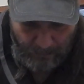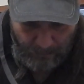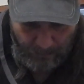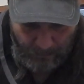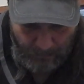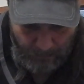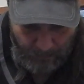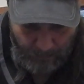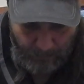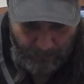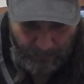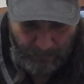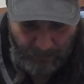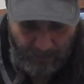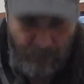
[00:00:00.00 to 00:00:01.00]
And
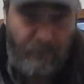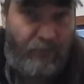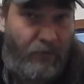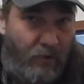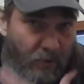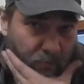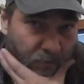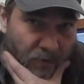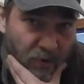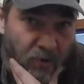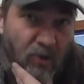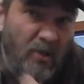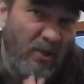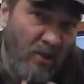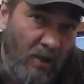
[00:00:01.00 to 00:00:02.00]
you
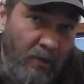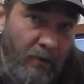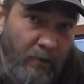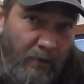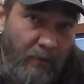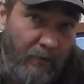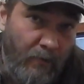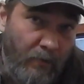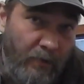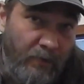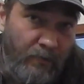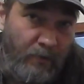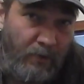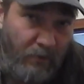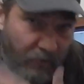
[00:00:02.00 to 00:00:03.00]
look younger, of course,
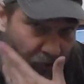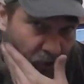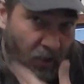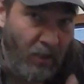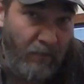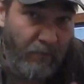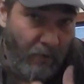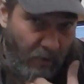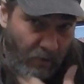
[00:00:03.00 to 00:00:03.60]
when you shave.